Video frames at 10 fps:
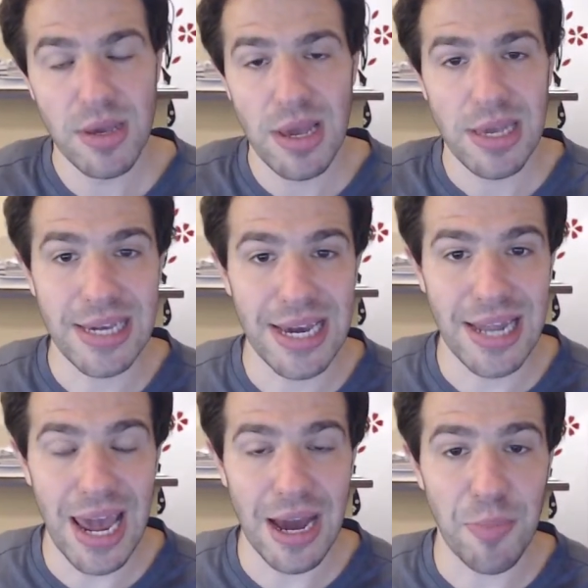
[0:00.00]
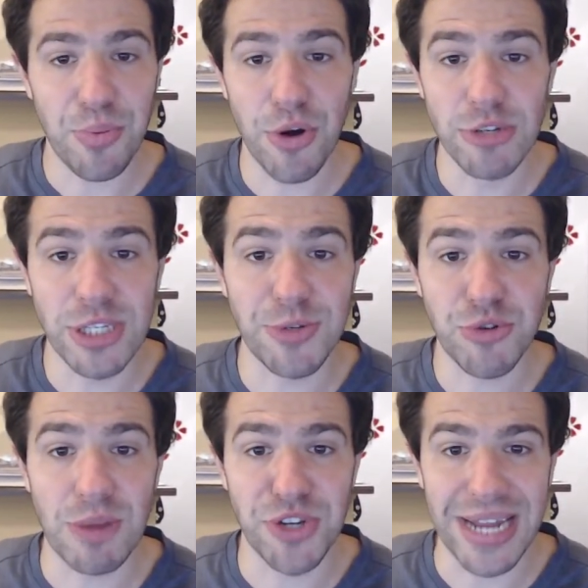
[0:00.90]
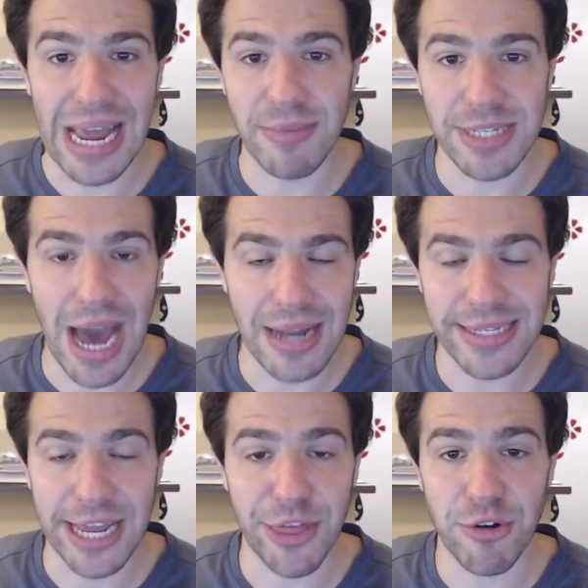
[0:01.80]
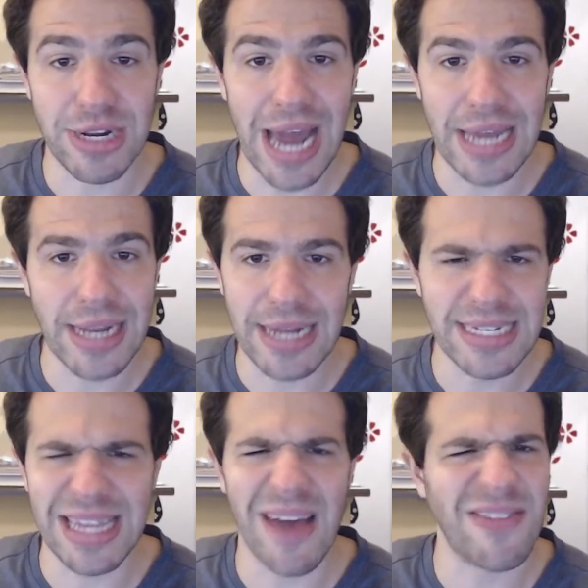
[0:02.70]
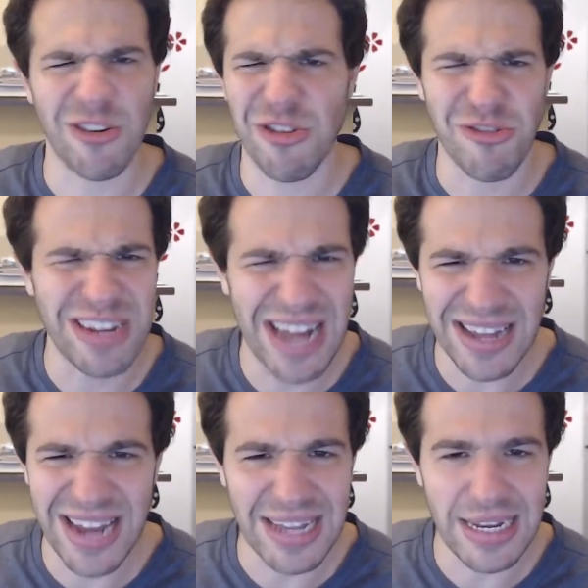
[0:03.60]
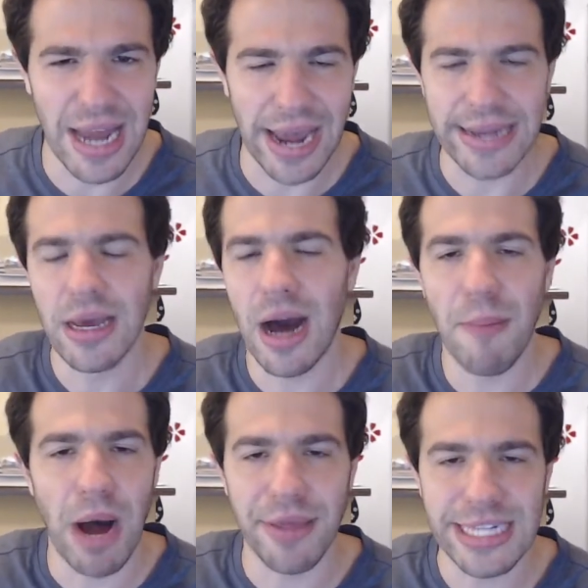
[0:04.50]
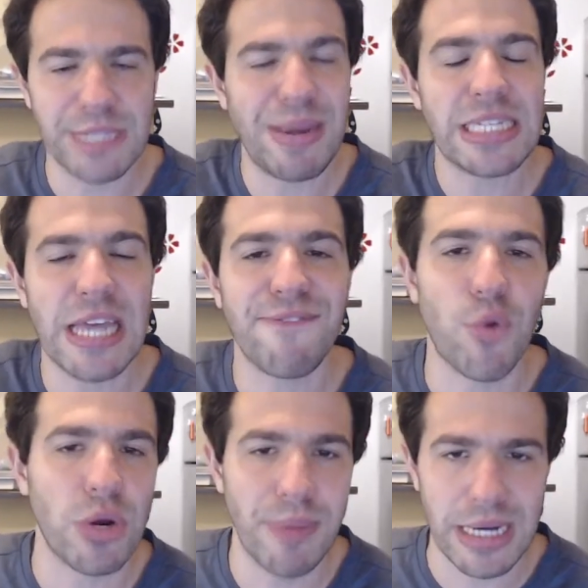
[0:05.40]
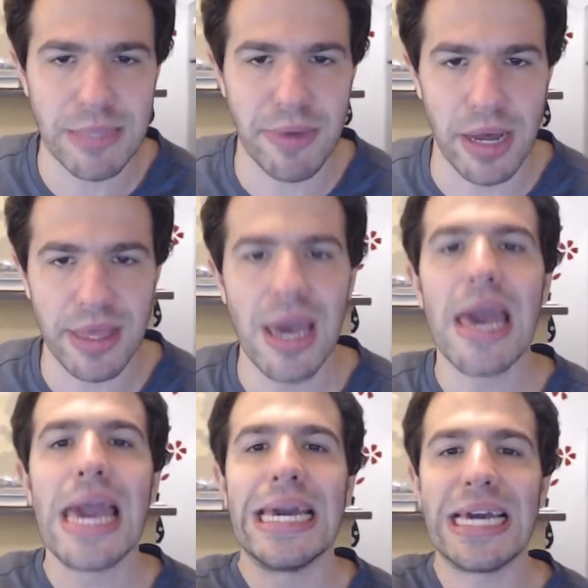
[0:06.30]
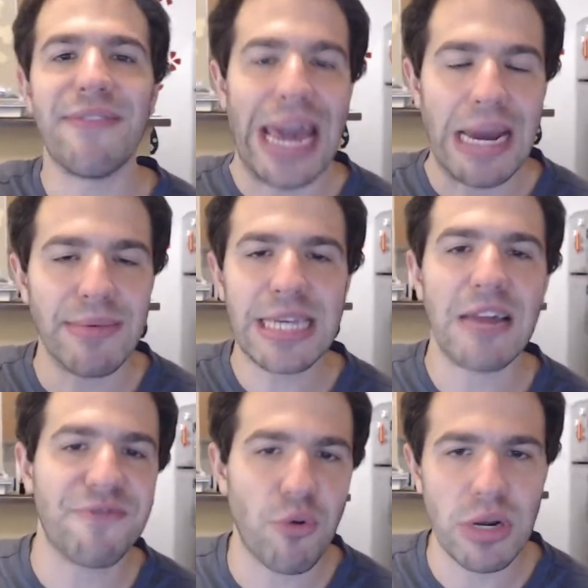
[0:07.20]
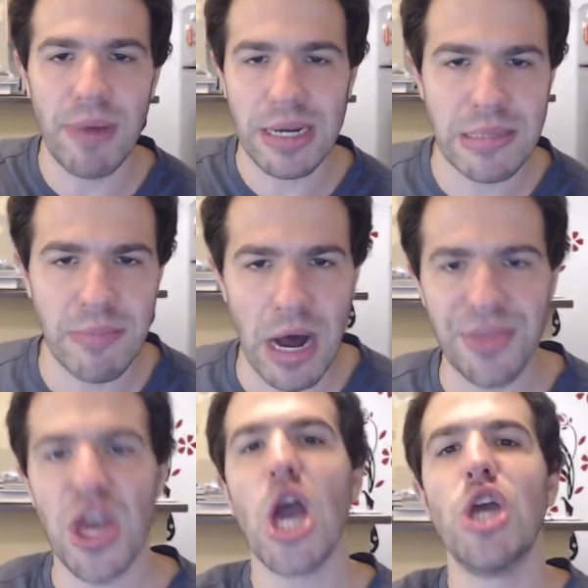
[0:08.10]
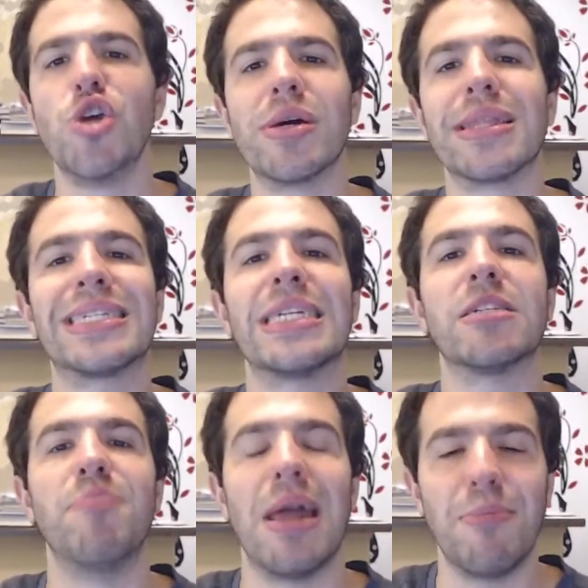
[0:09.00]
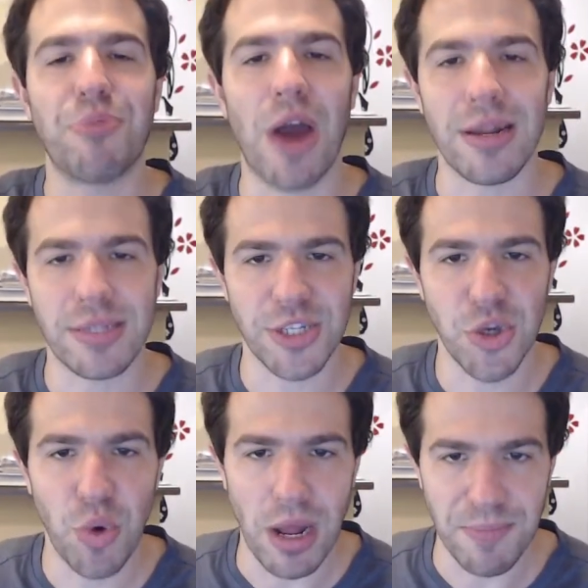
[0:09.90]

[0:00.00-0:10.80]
You get a pro subscription to Amazon. It's like $39.97 or $39.99 a month. It's basically $40 a month. You give Amazon $40 a month. You can list as many products as you want.